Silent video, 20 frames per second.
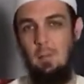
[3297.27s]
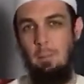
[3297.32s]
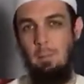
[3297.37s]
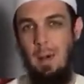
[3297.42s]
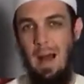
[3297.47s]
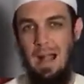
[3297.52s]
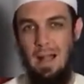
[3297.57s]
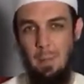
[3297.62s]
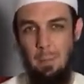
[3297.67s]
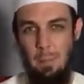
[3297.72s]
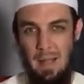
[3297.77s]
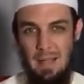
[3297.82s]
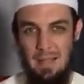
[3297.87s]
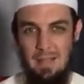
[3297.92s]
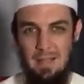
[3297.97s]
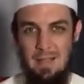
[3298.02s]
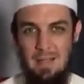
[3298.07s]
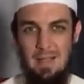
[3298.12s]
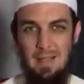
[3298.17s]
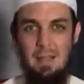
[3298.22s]

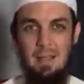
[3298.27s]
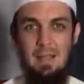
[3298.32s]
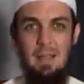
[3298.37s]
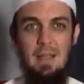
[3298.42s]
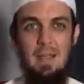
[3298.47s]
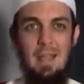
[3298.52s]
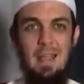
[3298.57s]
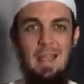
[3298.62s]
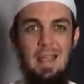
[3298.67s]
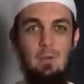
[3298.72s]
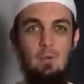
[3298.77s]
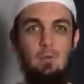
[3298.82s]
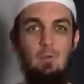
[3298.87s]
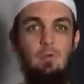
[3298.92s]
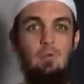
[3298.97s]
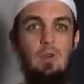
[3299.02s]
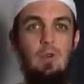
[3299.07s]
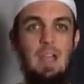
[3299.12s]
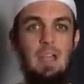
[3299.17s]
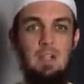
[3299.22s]
backbiting,
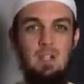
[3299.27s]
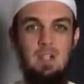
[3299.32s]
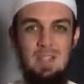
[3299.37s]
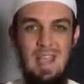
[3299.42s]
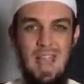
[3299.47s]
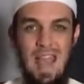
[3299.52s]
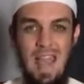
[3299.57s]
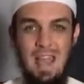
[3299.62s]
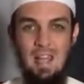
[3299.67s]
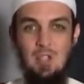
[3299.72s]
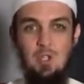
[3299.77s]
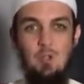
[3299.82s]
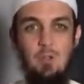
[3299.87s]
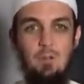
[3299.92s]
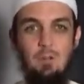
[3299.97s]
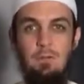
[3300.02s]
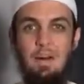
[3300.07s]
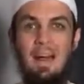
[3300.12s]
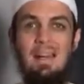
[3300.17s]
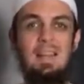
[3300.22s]
it tears your
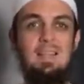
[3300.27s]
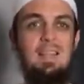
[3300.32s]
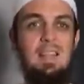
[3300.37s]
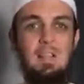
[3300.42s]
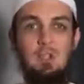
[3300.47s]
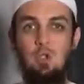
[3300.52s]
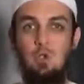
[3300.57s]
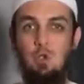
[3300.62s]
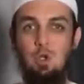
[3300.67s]
fast into